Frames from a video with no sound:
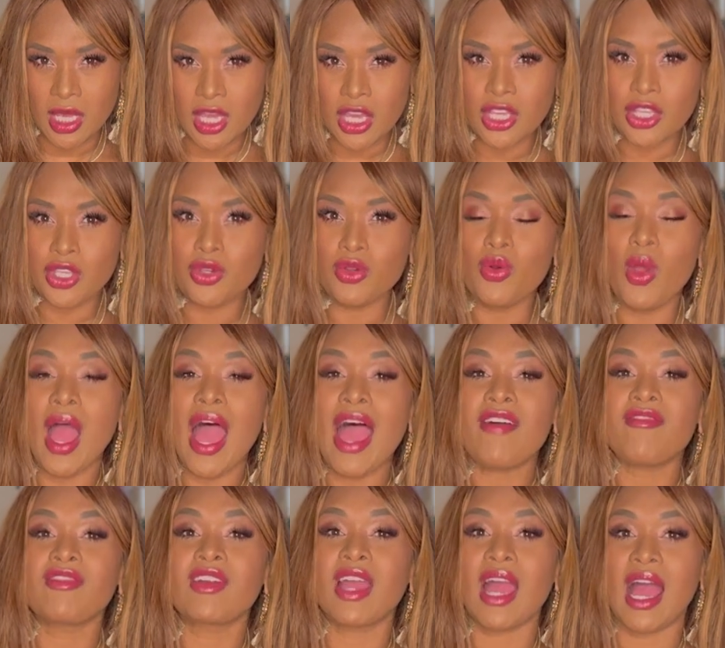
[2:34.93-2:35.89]
you
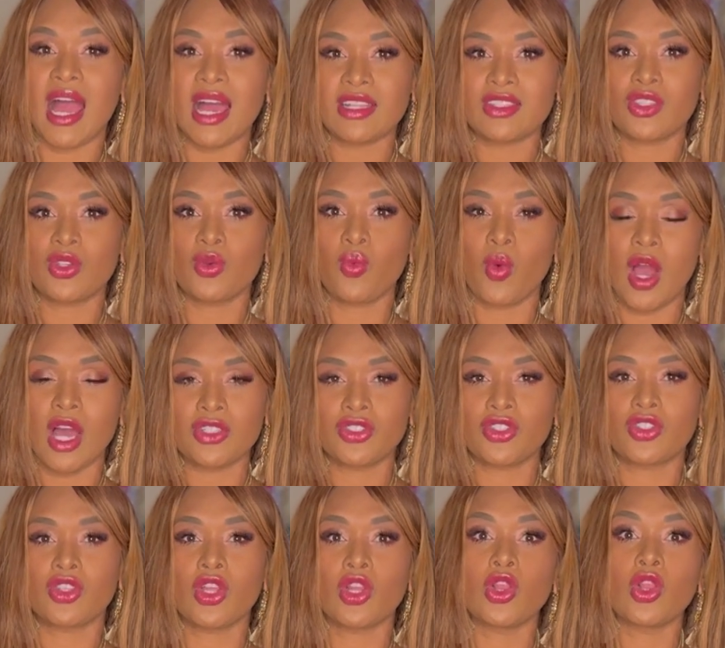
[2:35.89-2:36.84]
have got to
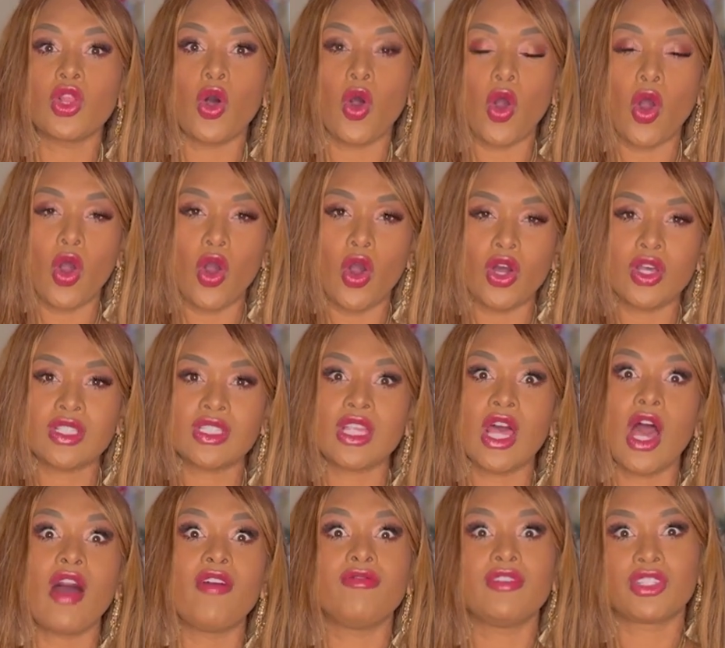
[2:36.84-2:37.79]
watch The Laws
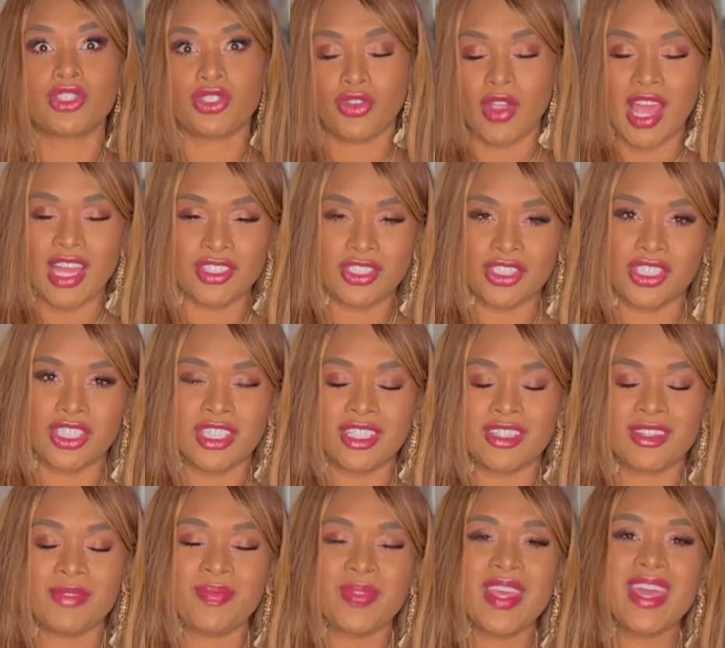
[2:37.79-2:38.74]
of
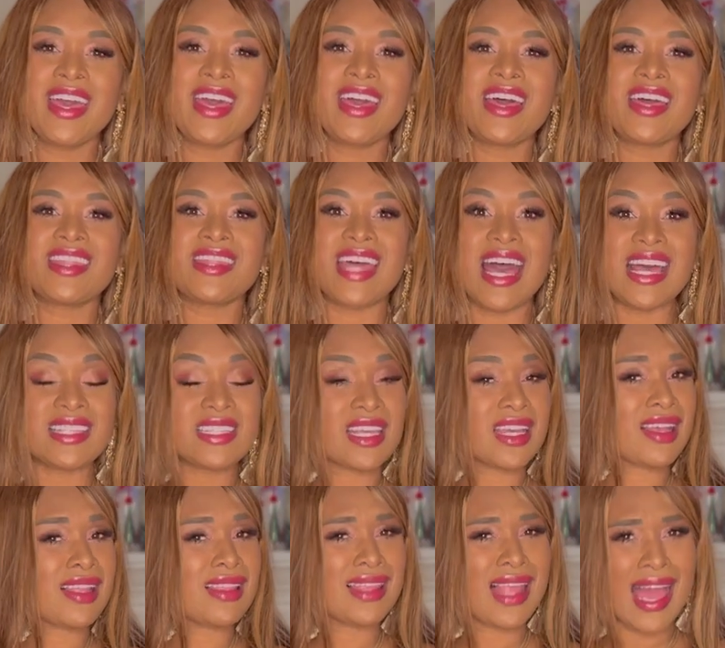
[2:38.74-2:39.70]
Attraction. That's a
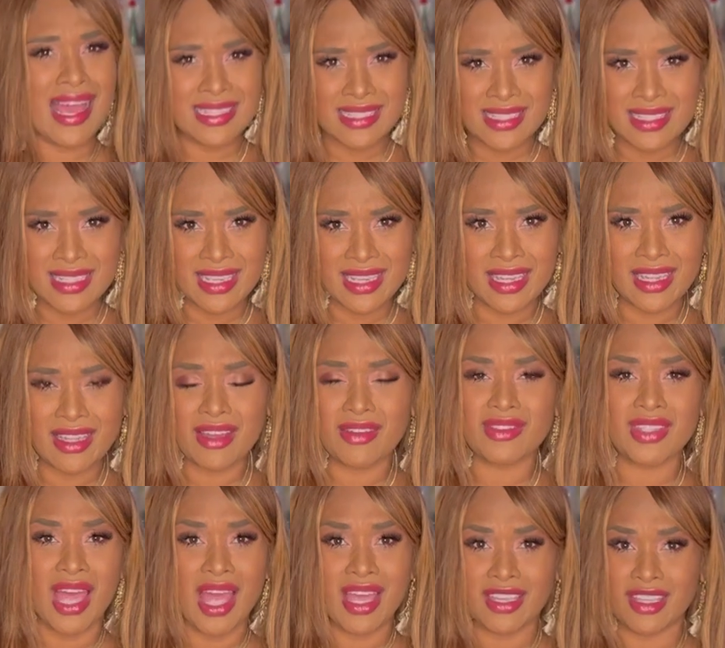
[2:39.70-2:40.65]
classic
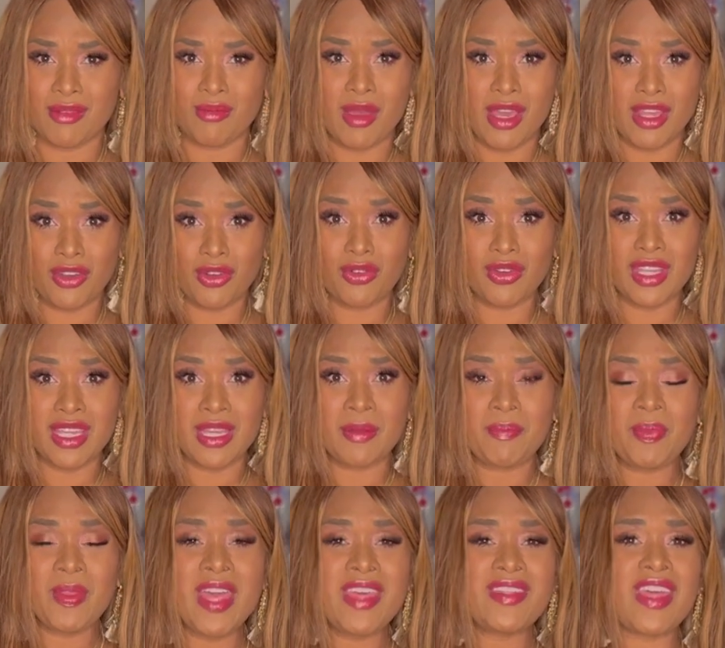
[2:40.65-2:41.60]
documentary
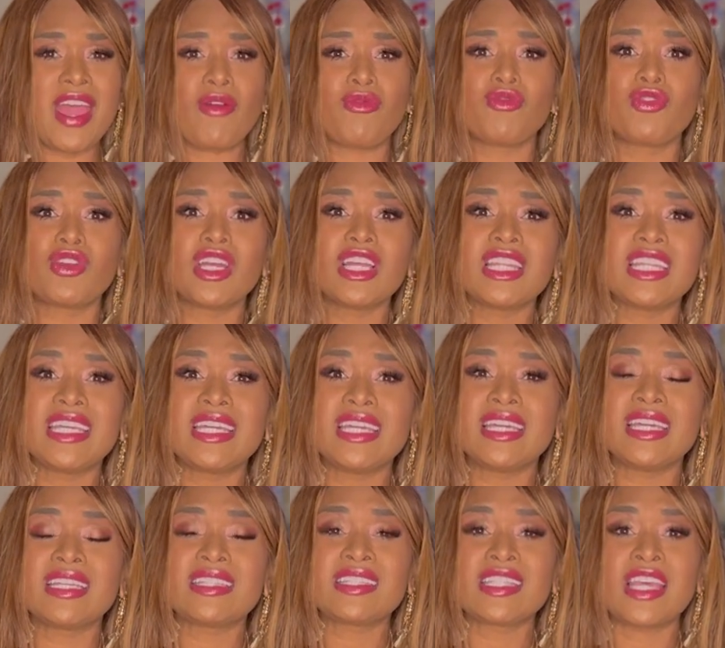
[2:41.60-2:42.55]
that
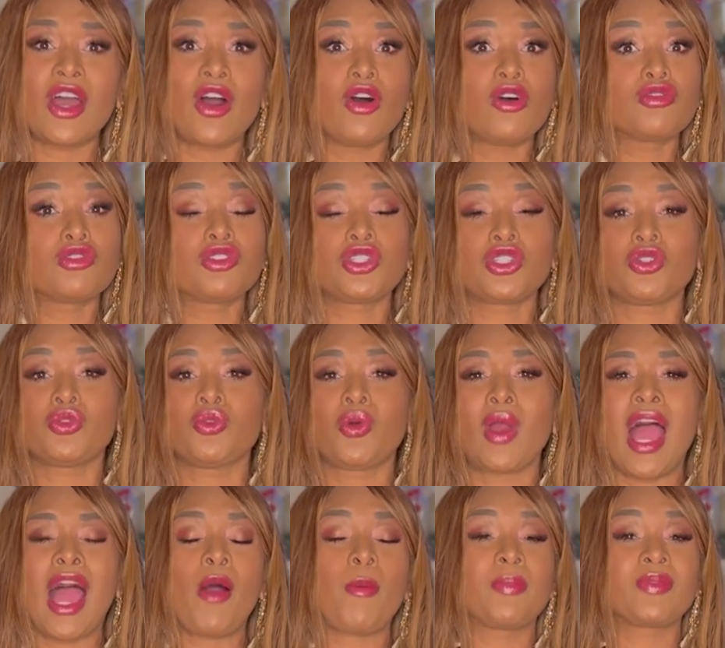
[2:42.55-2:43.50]
really tells you
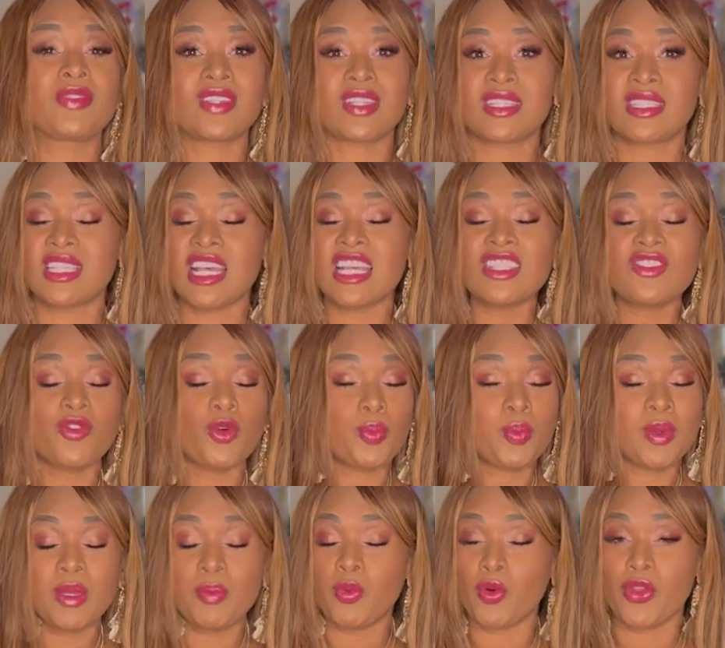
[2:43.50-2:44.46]
how successful
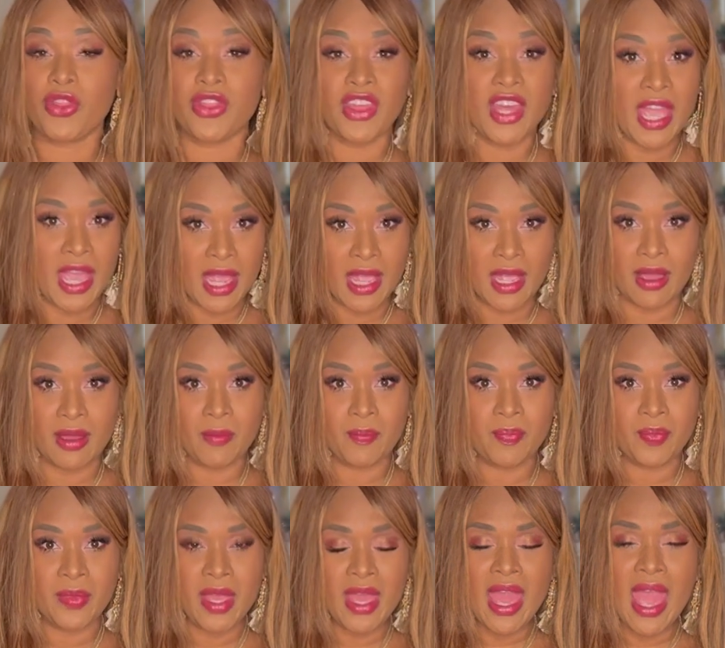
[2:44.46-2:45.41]
people think.
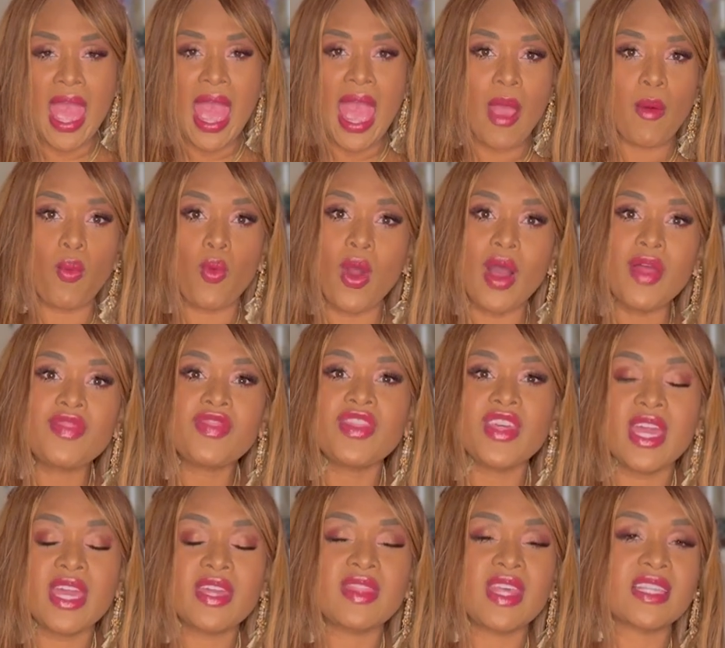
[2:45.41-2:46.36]
And one
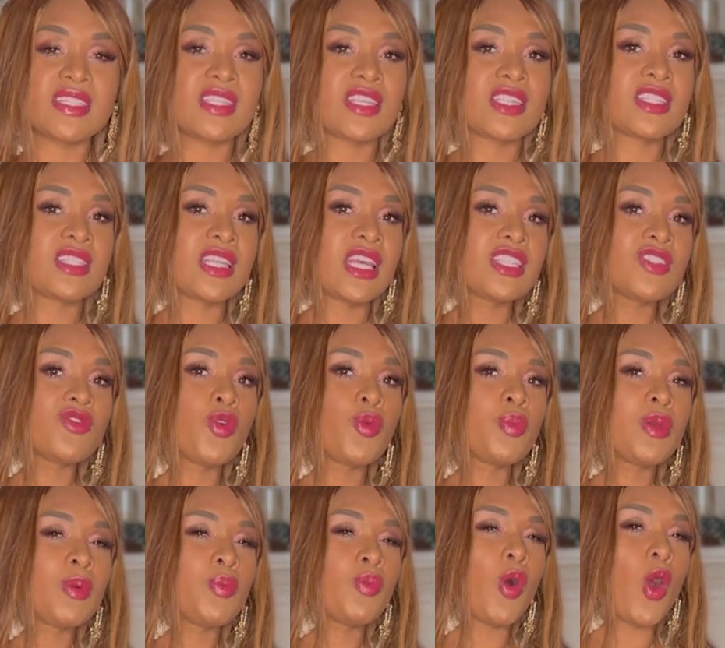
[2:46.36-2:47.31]
thing that successful
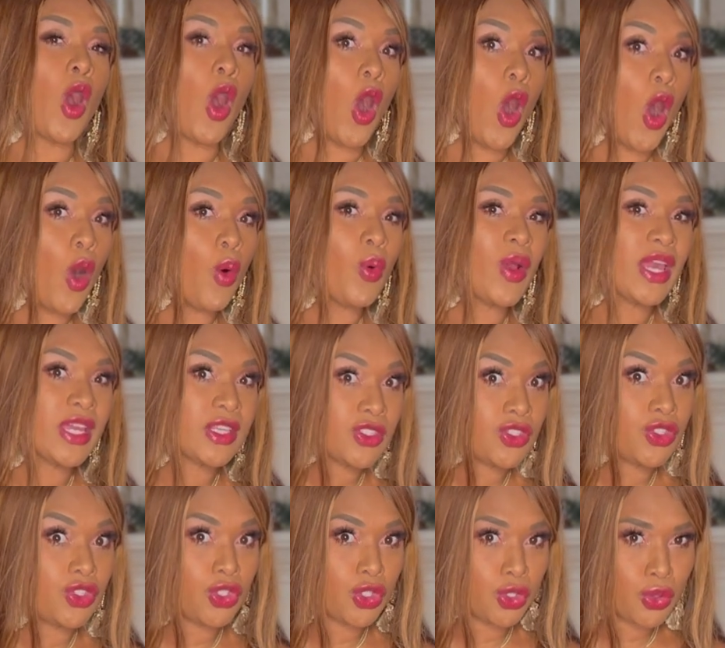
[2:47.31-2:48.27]
people always
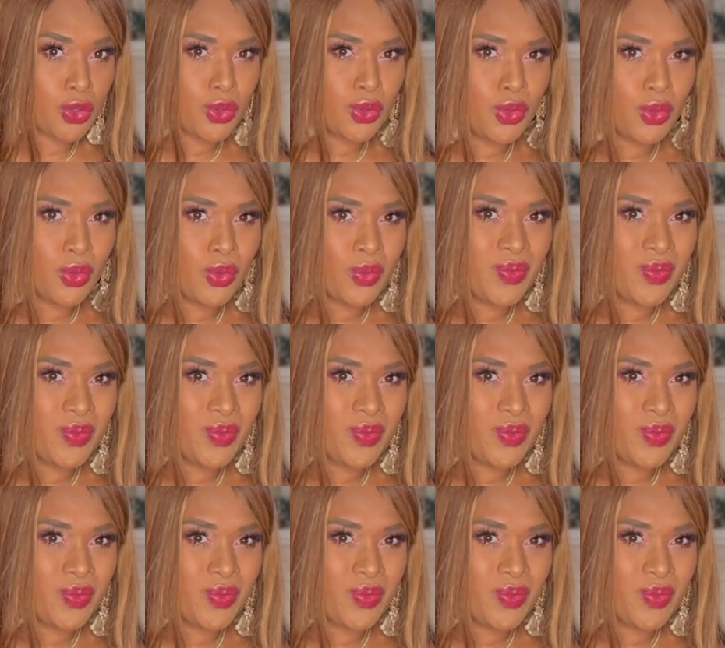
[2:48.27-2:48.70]
do